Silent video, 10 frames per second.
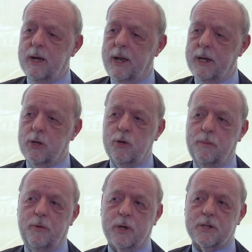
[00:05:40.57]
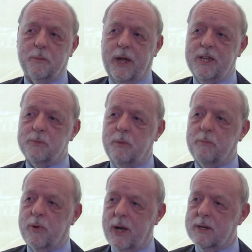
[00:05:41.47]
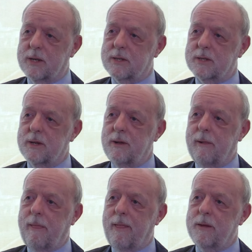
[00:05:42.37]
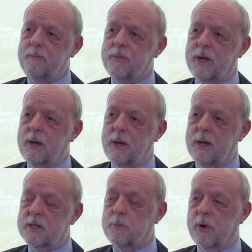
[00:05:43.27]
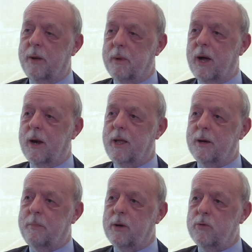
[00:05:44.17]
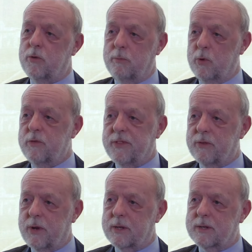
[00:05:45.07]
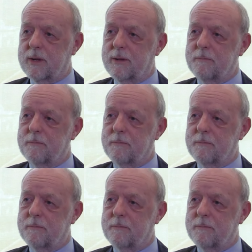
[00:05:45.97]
And in good risk management practice, it's primarily about remove the risk.